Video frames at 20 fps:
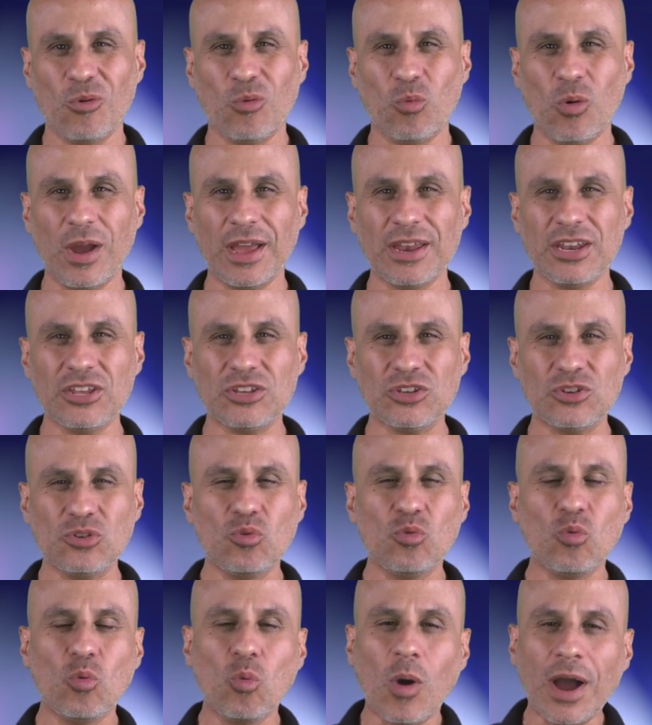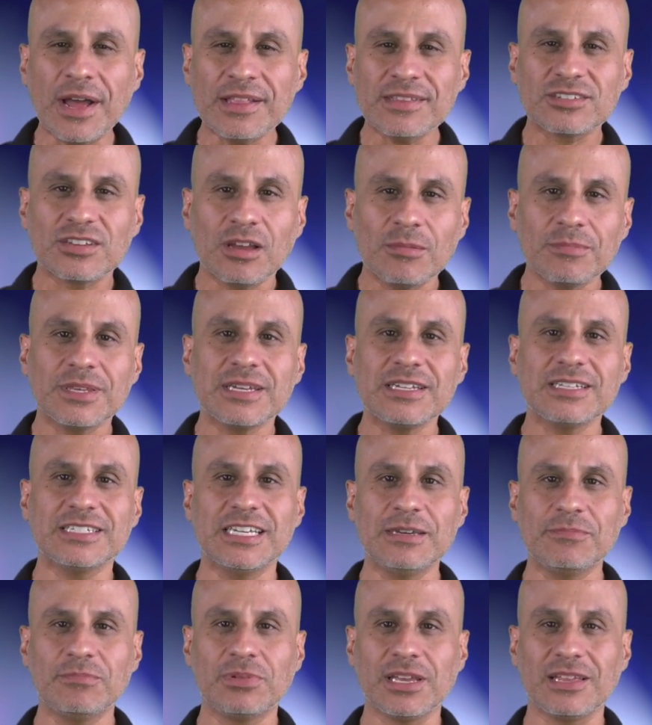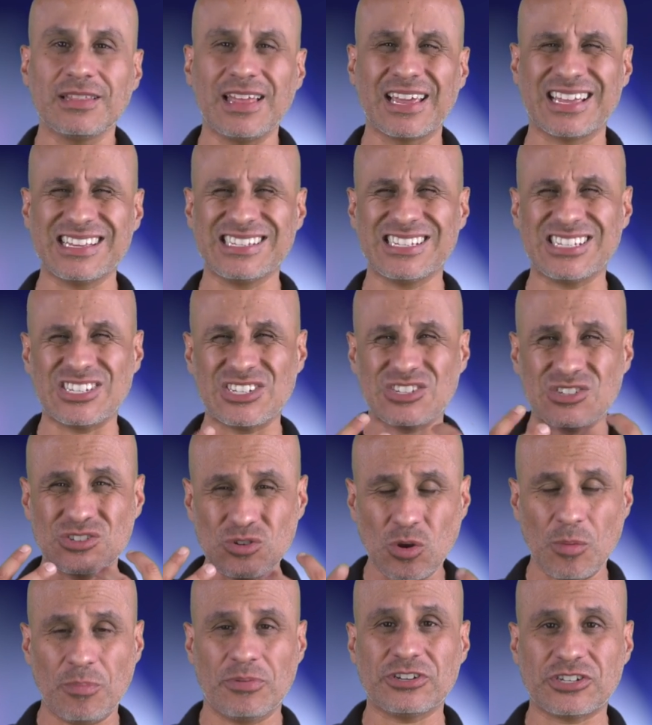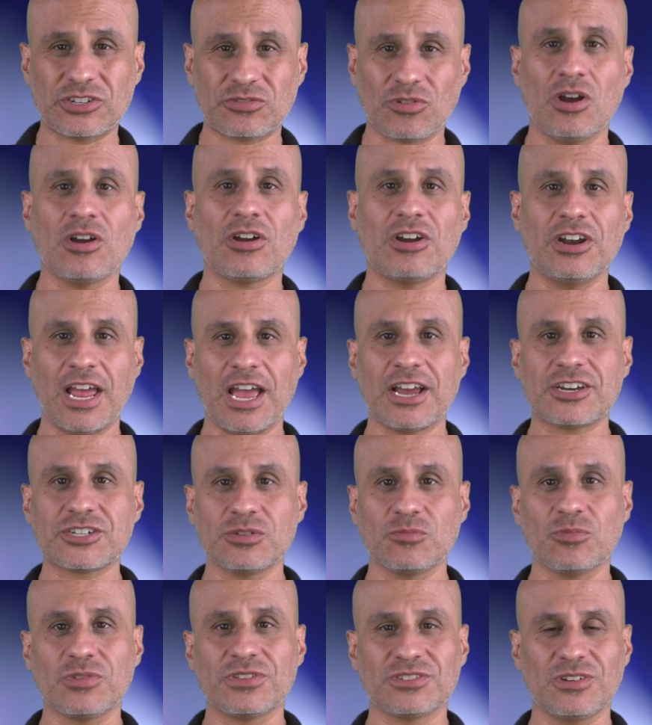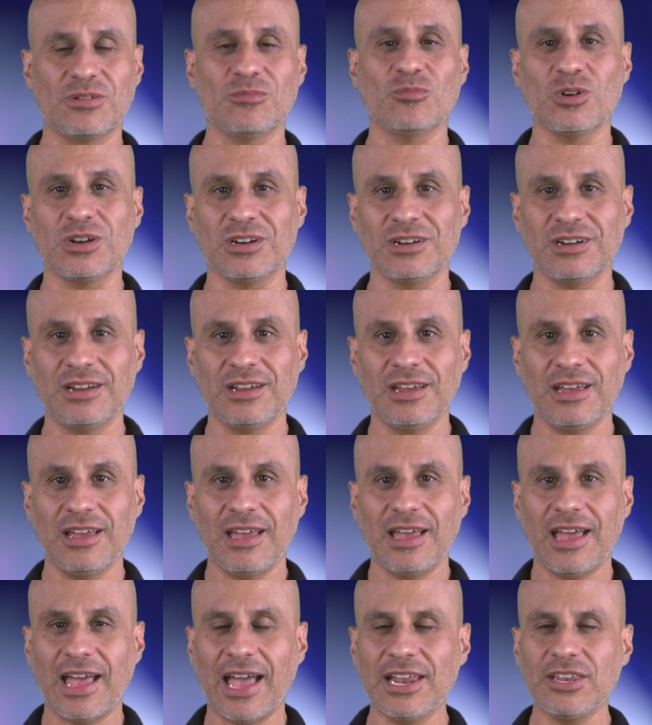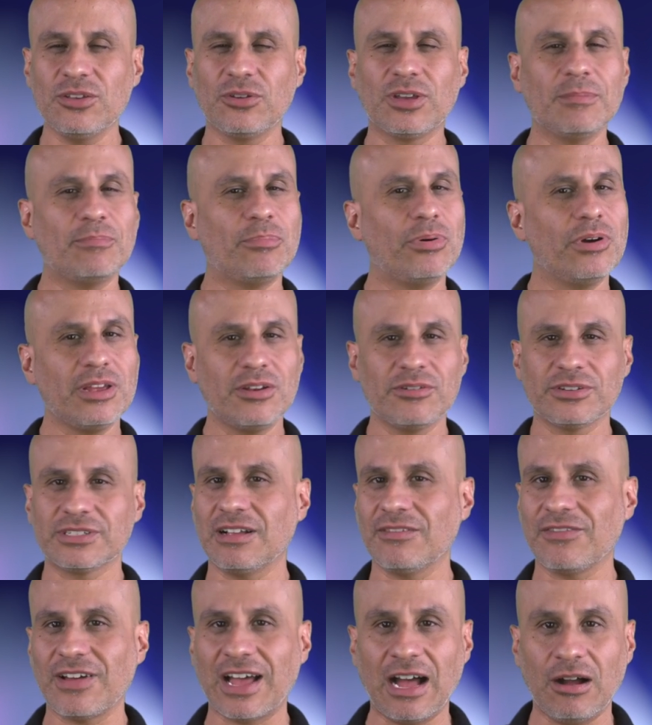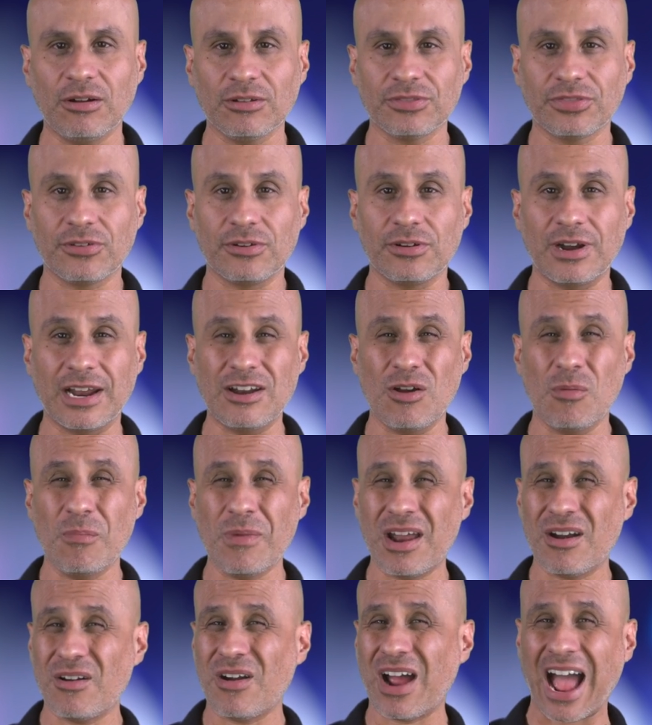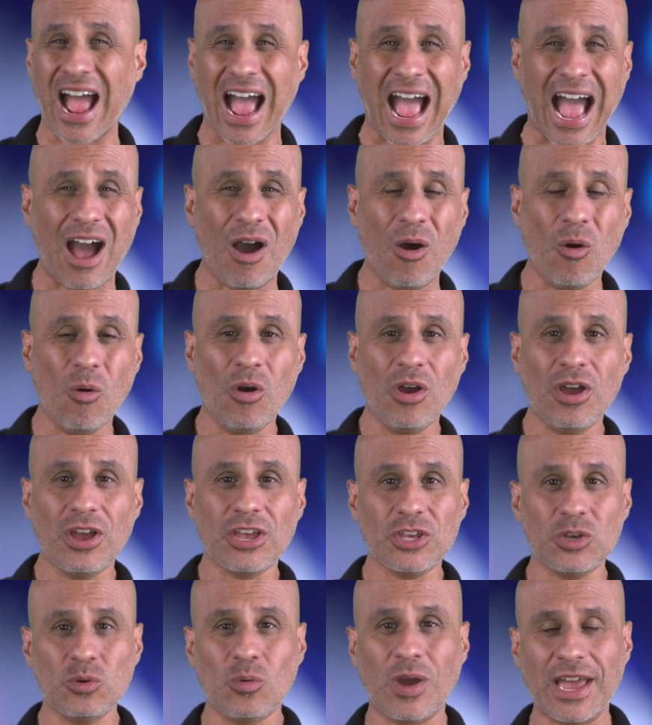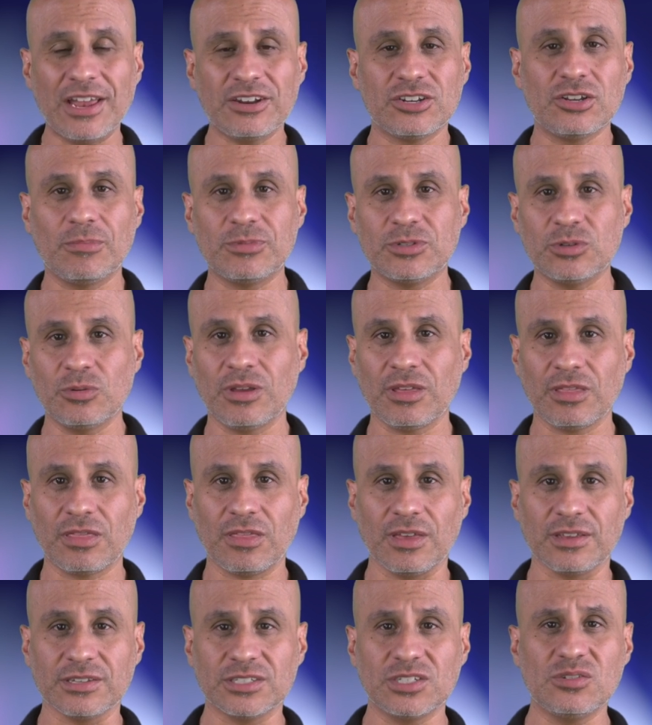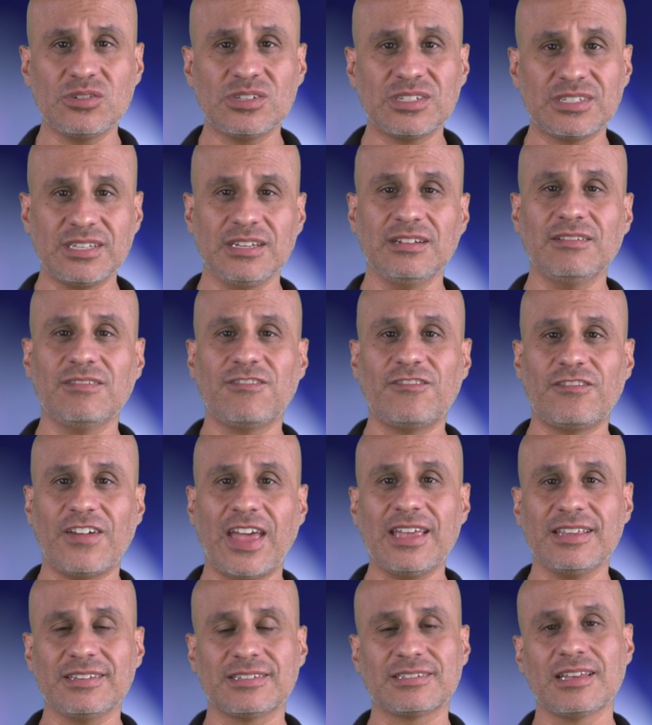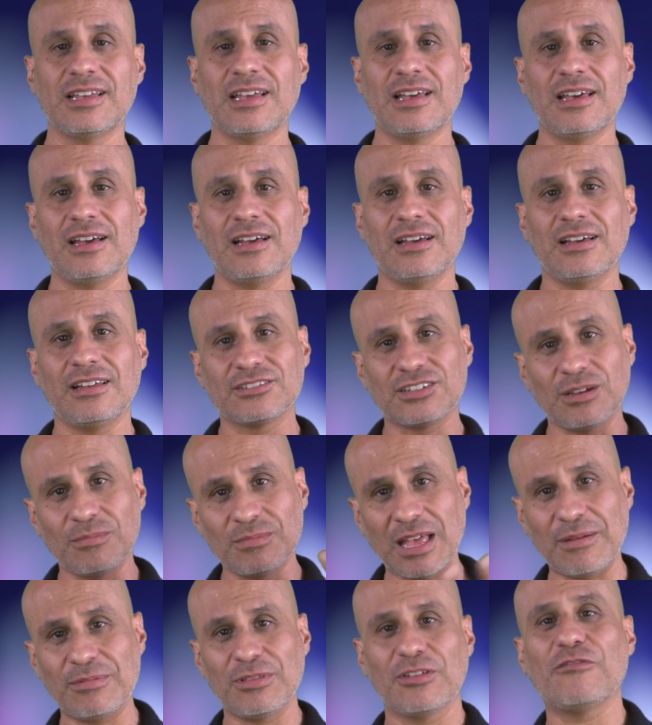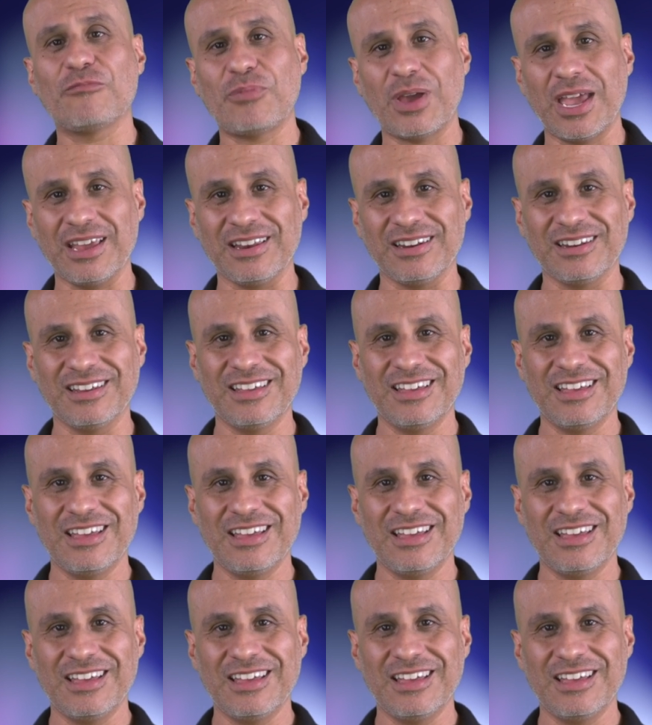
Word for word: when you want something deeply, like a super strong connection with someone, and you keep putting yourself out there, and no matter how you end up doing things, you still face some level of pain.